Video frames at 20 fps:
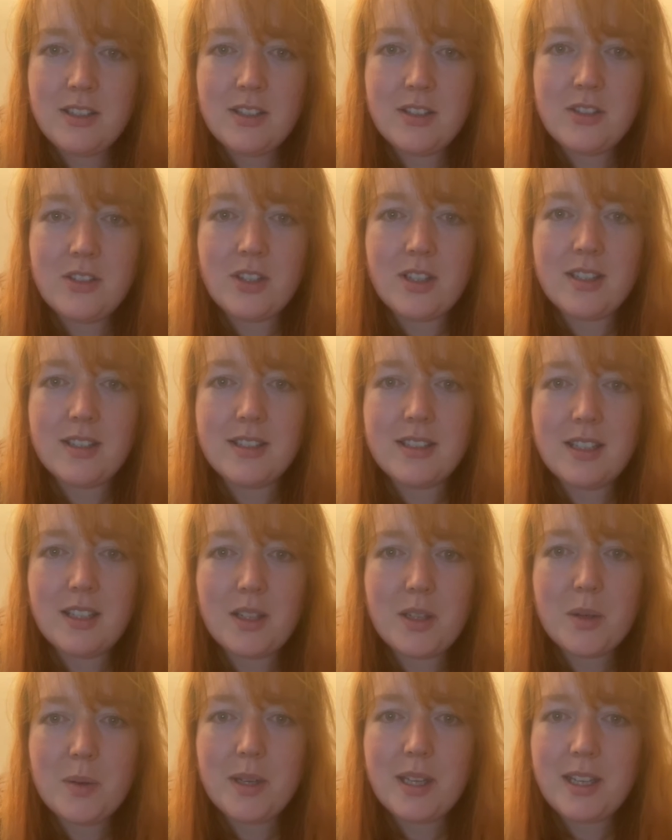just a
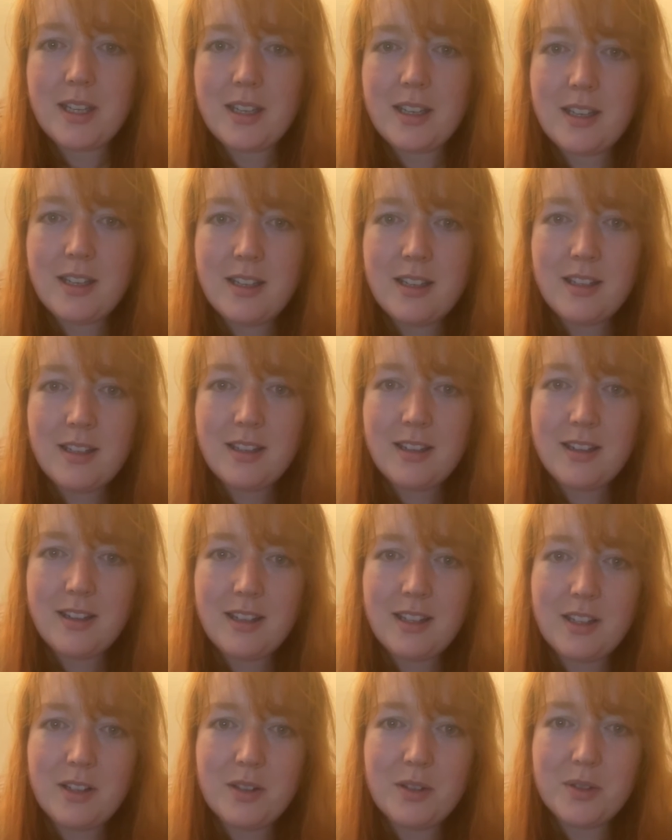quick
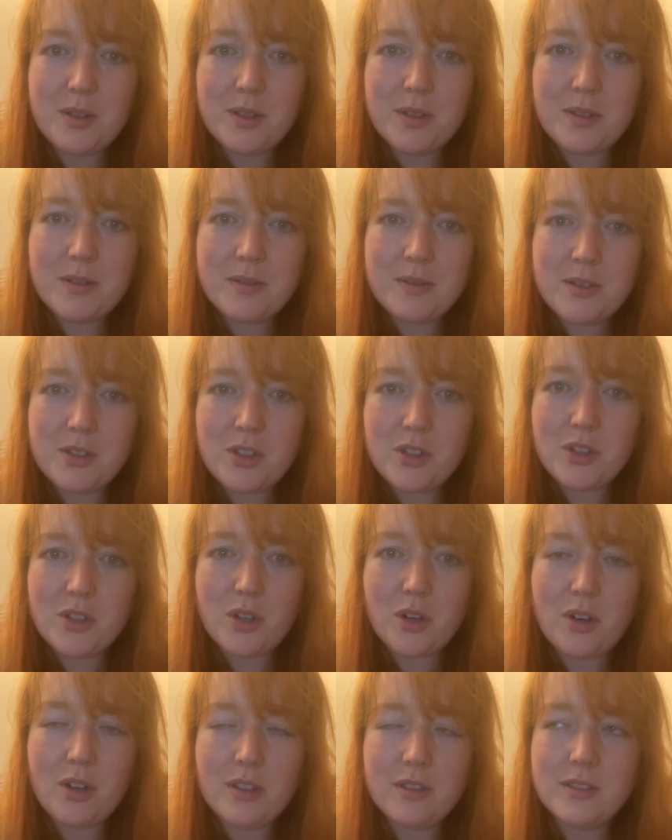little
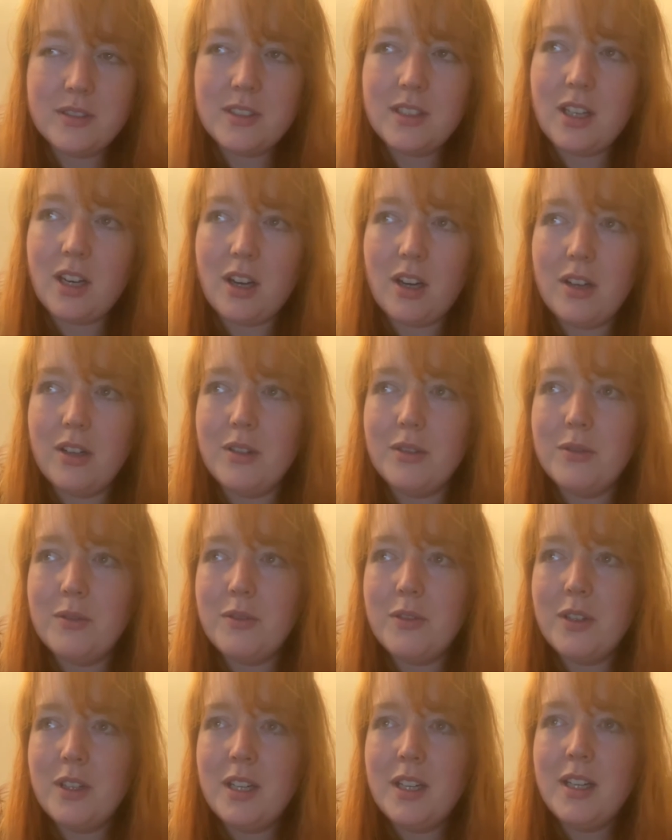shot
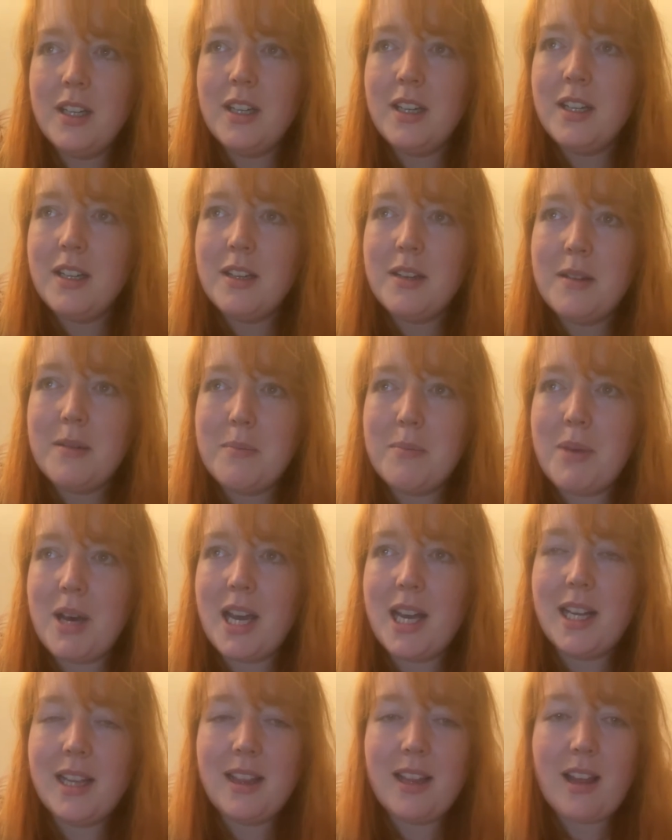of
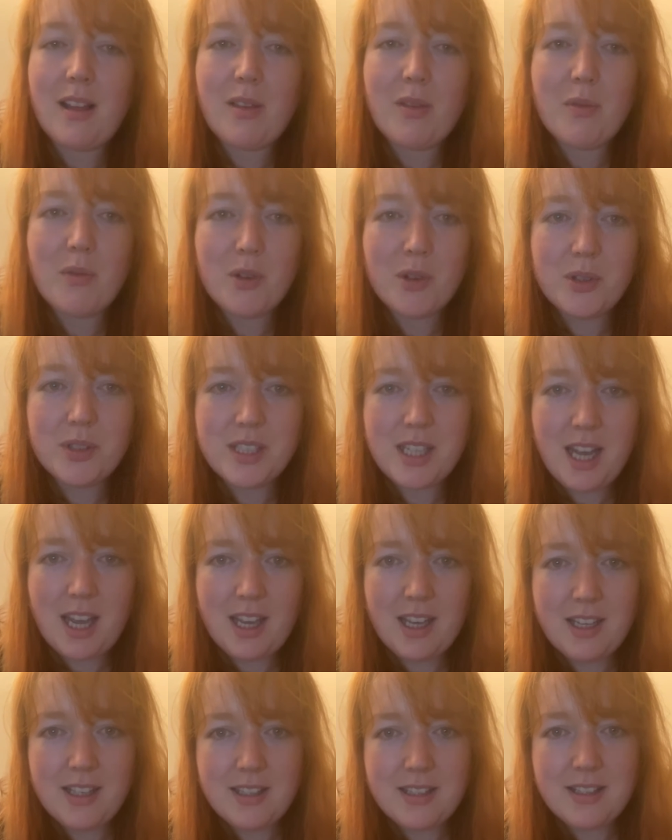my last four
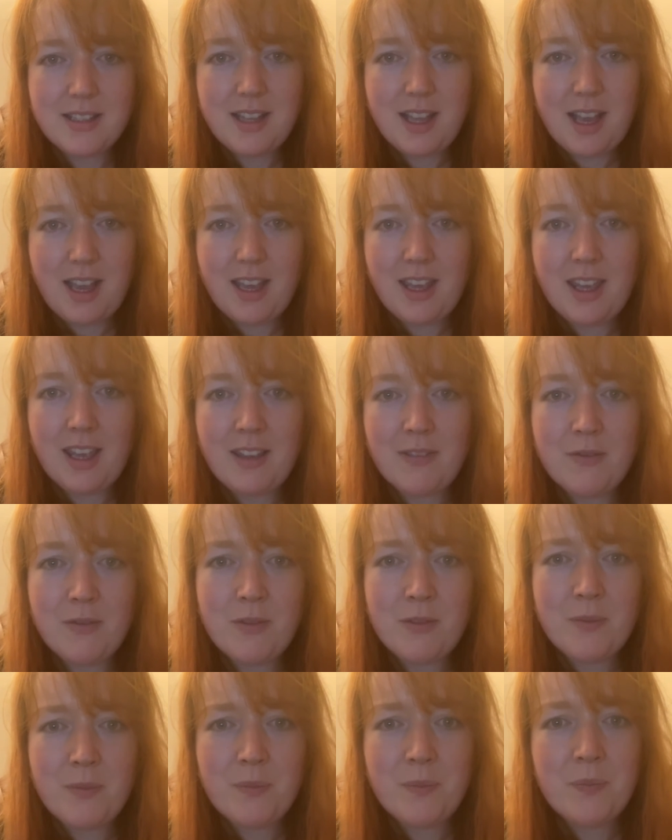days that I,
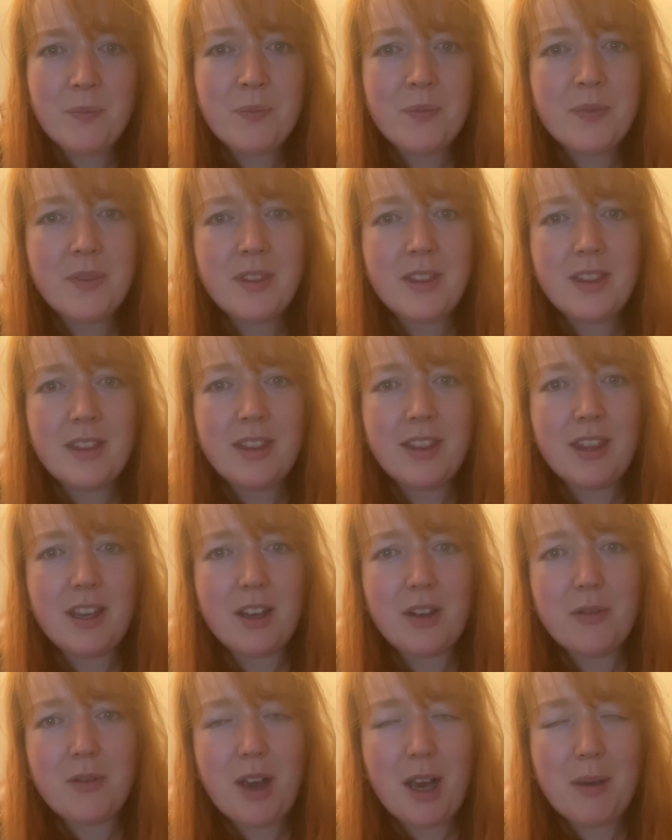that
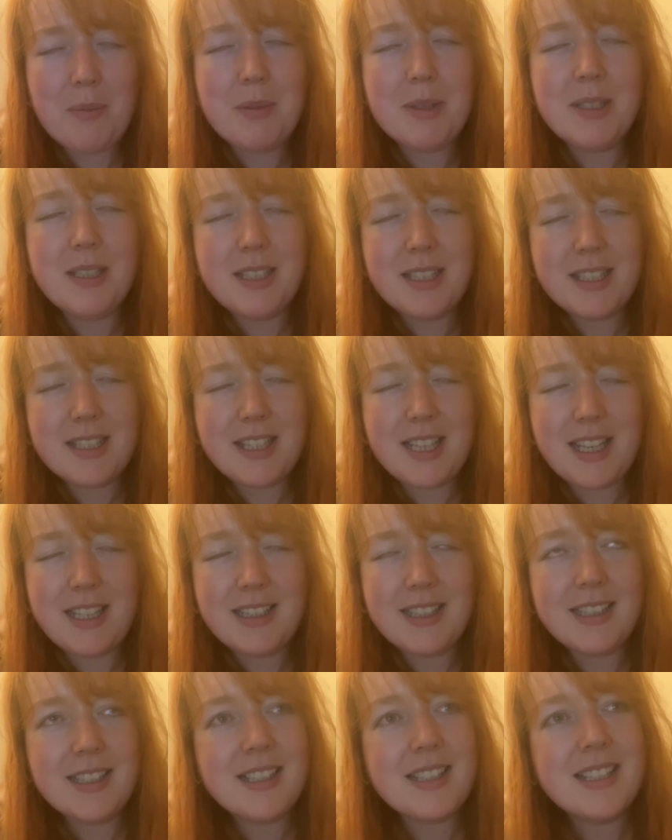have happened
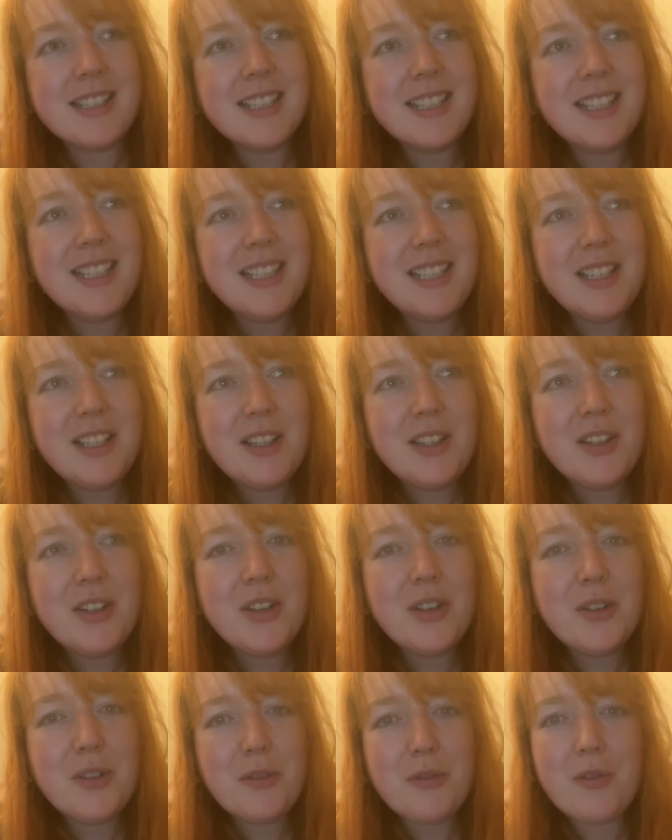since
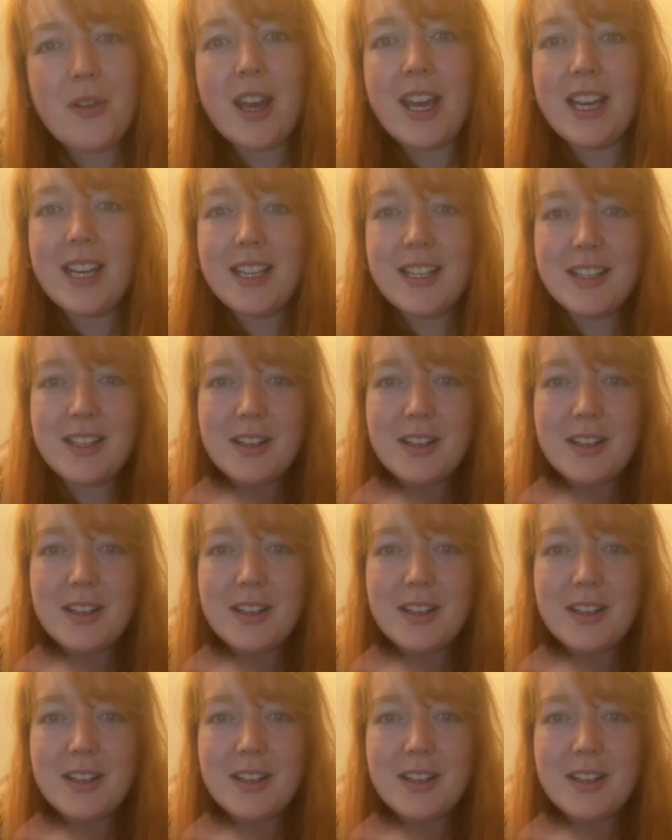phase,